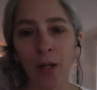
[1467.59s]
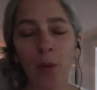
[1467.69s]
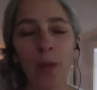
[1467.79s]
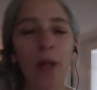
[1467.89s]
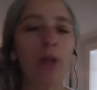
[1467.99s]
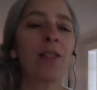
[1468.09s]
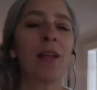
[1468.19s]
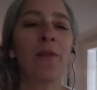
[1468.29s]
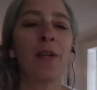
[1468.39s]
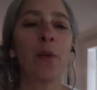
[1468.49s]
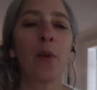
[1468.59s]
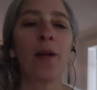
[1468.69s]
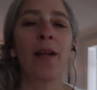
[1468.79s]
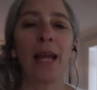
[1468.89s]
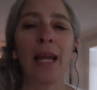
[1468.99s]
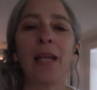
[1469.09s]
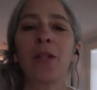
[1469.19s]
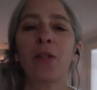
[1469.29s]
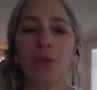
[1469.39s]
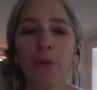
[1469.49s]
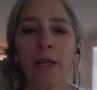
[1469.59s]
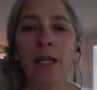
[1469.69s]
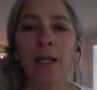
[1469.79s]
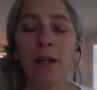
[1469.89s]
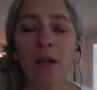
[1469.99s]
We are 71 8th Street,